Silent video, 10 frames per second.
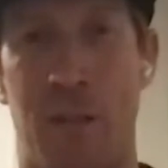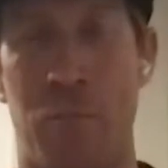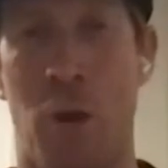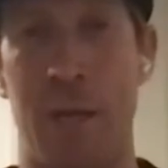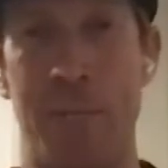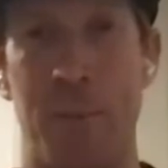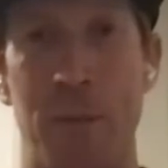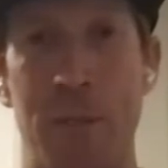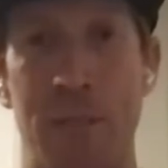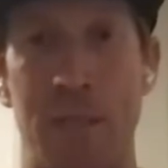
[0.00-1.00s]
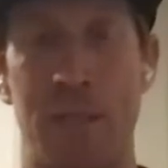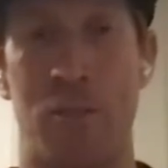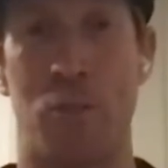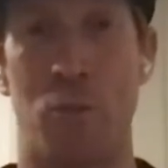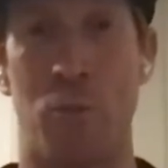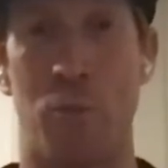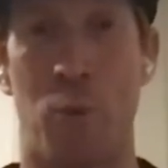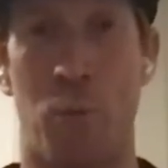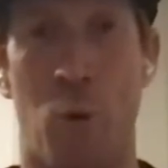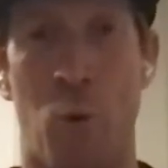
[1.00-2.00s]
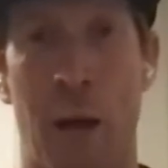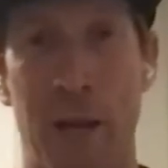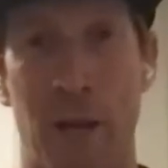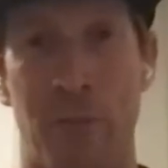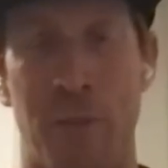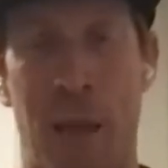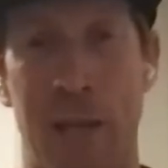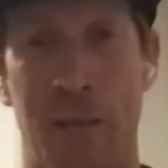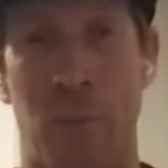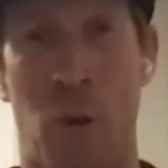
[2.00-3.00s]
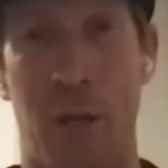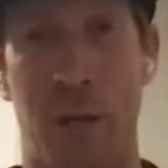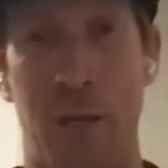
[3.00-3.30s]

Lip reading: know, in my experience, is to put more weight over the back of the bike.